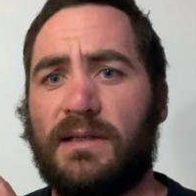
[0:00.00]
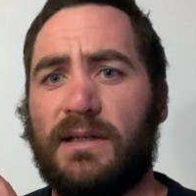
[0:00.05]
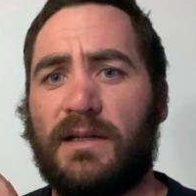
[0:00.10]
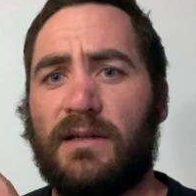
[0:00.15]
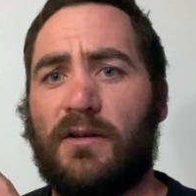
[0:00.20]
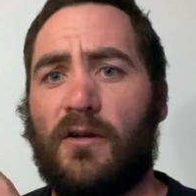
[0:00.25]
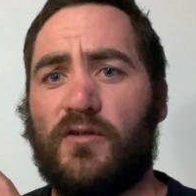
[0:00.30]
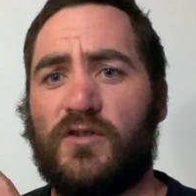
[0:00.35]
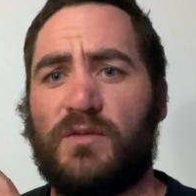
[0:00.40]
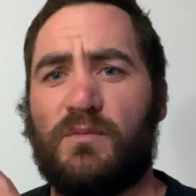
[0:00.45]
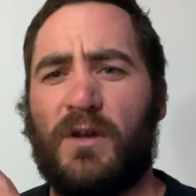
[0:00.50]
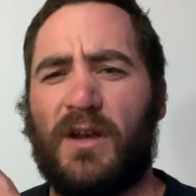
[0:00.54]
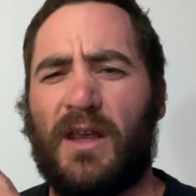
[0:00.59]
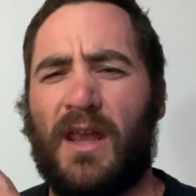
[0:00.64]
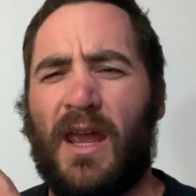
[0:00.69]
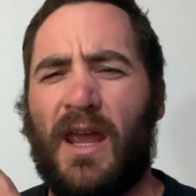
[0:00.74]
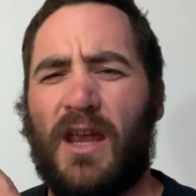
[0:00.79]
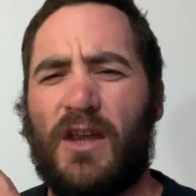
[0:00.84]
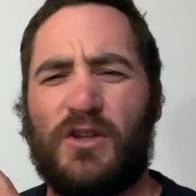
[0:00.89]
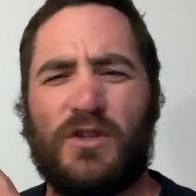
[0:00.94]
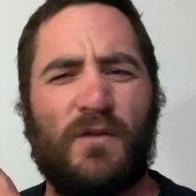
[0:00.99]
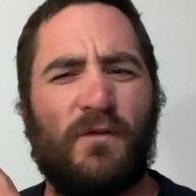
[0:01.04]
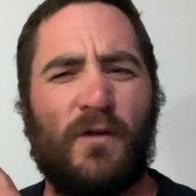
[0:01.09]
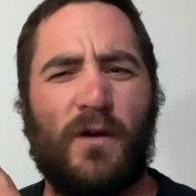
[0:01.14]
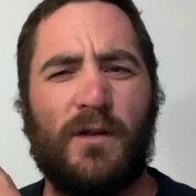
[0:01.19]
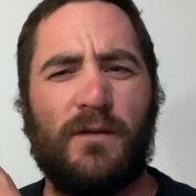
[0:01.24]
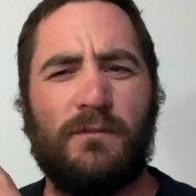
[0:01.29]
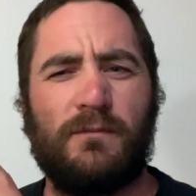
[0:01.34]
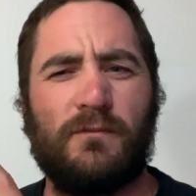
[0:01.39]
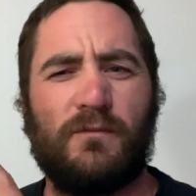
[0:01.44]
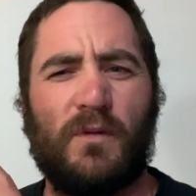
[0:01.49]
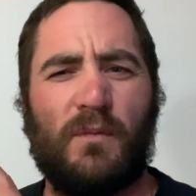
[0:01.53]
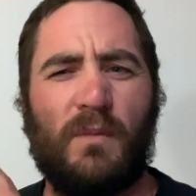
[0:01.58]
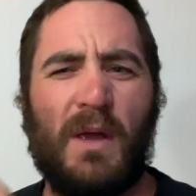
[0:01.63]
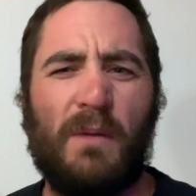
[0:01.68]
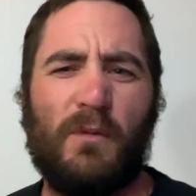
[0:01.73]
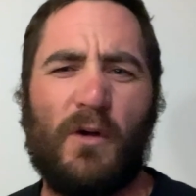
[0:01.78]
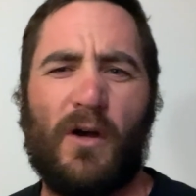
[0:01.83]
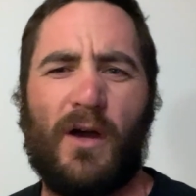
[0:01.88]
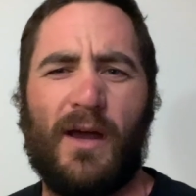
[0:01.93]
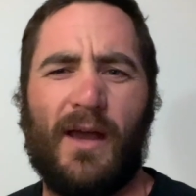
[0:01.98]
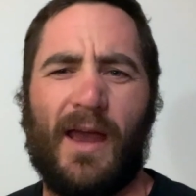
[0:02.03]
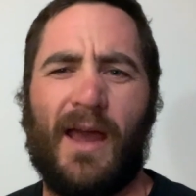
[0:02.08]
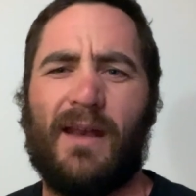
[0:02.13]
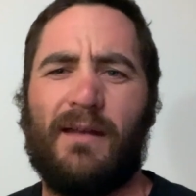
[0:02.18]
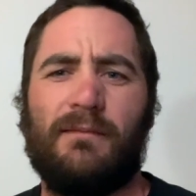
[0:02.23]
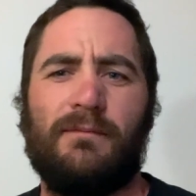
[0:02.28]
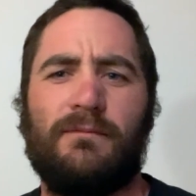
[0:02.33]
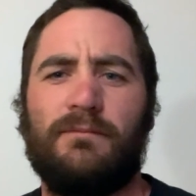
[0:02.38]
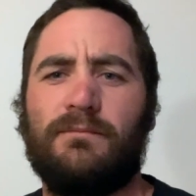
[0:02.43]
It costs a bit of cash. If I remember, I had